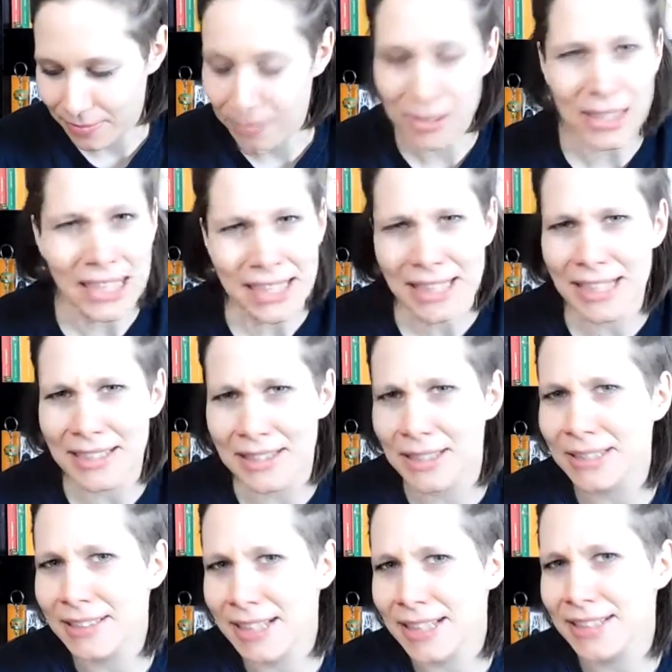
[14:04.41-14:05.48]
But
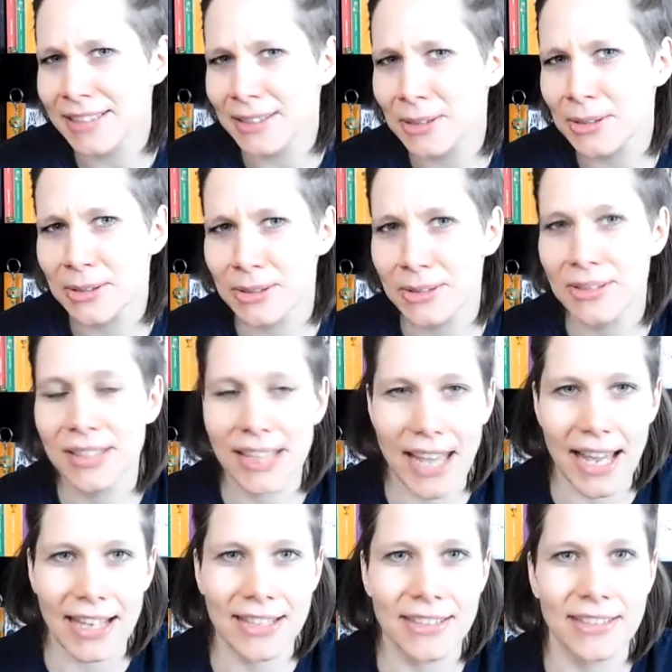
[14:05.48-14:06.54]
then there's also the
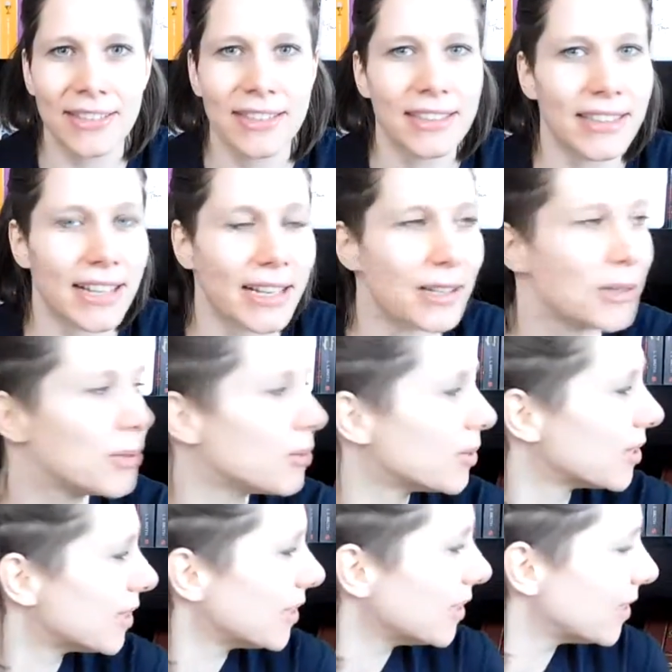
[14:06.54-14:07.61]
actor in there who
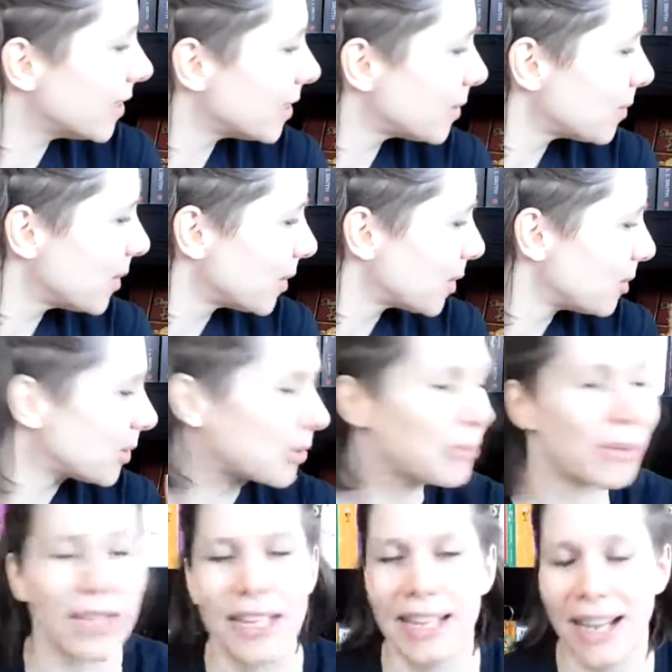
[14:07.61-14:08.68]
was in this one, who was
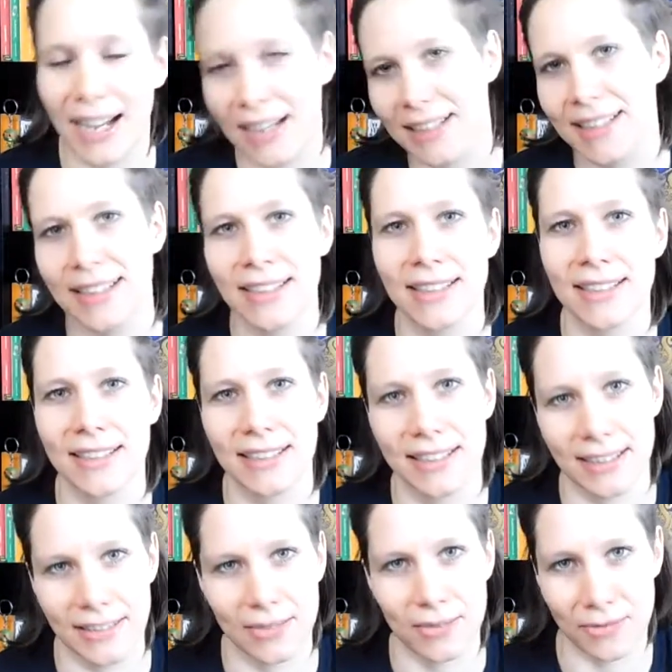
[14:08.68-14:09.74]
playing Hagita,
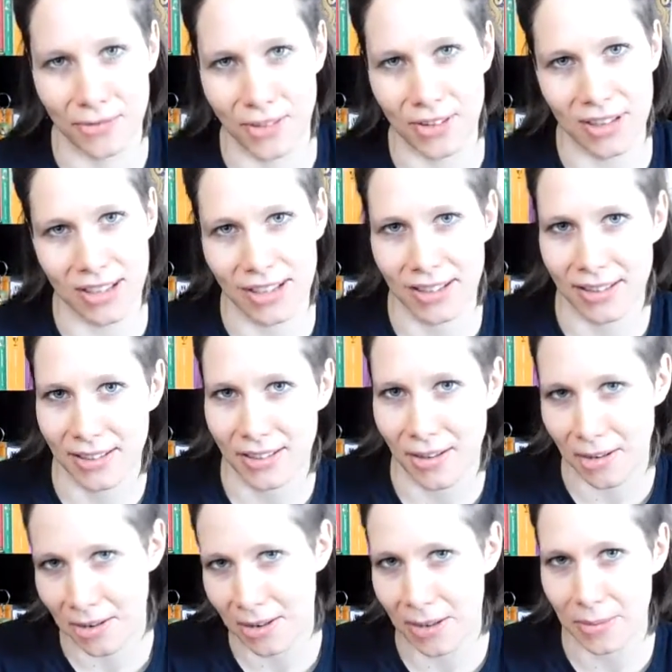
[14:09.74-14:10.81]
the funny,
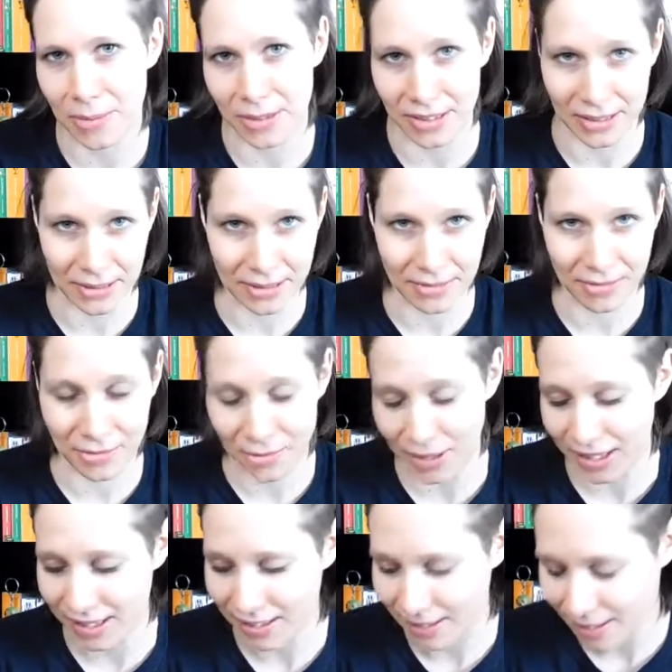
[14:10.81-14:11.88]
awkward
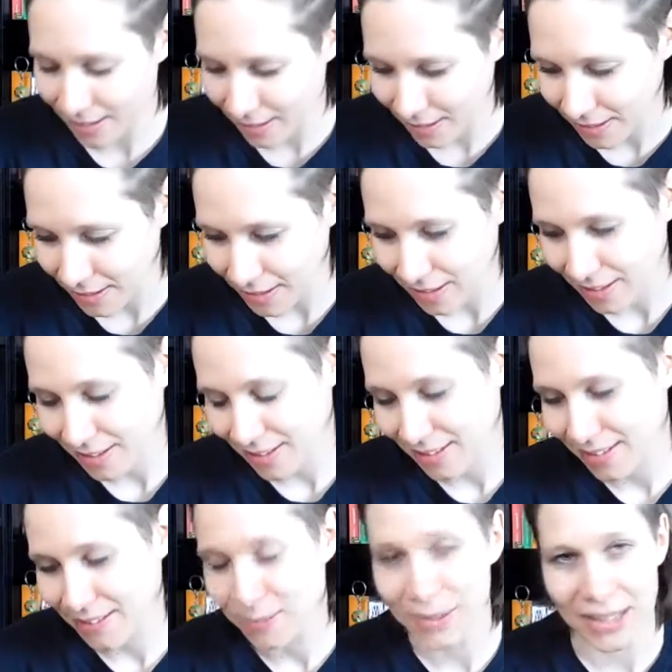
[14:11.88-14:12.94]
friend
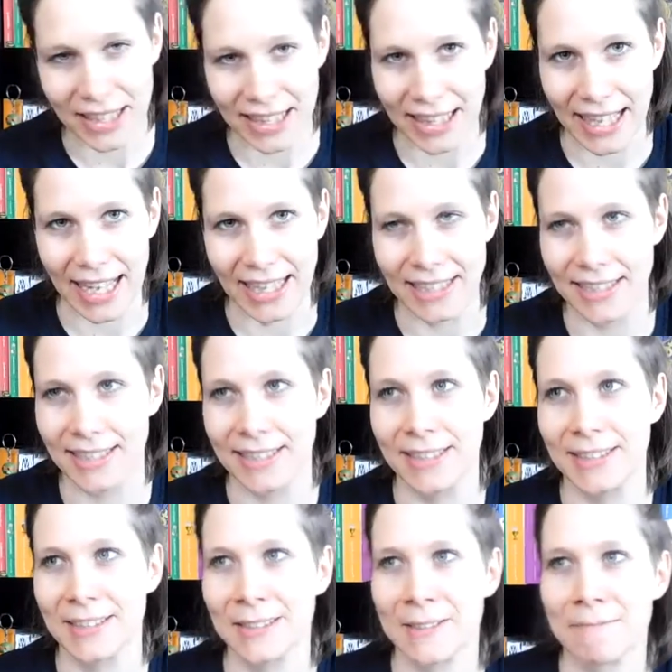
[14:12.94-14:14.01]
with the
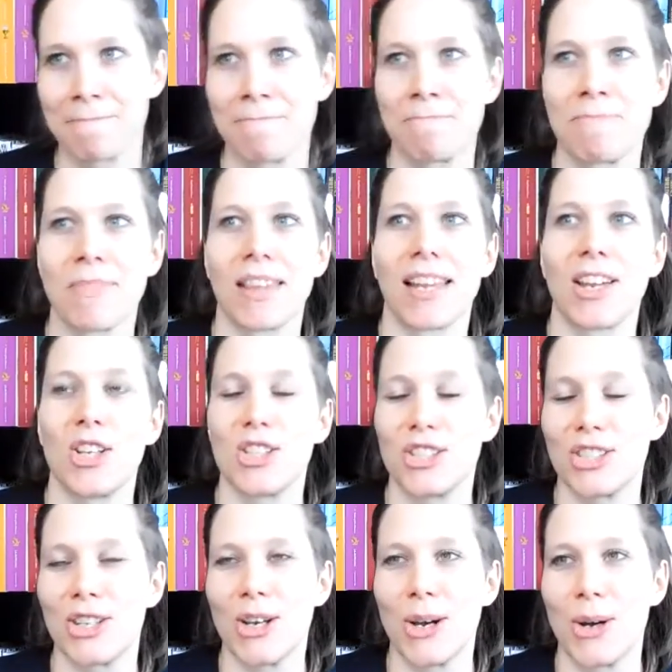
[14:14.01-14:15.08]
glasses.
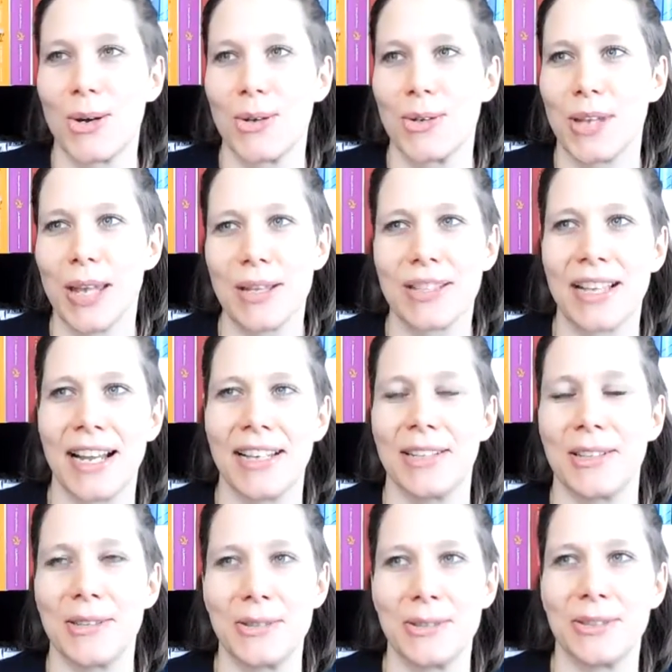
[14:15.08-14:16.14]
So that's kind
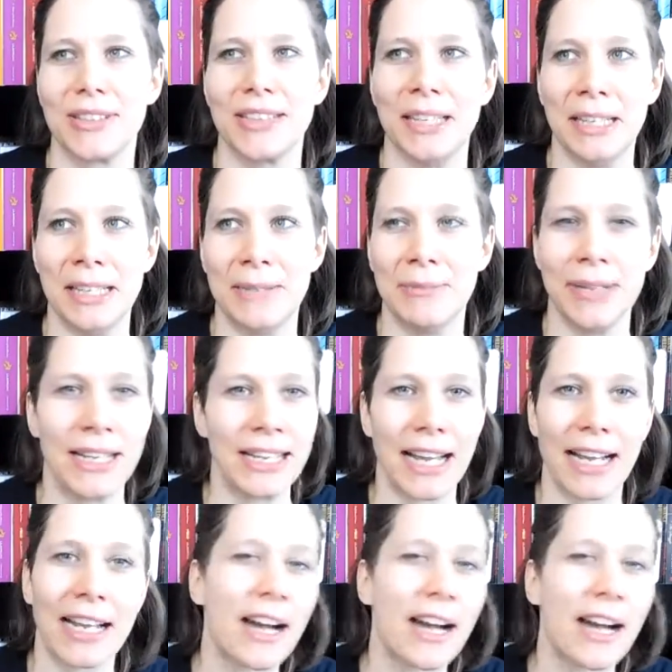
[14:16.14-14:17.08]
of cool seeing him, and I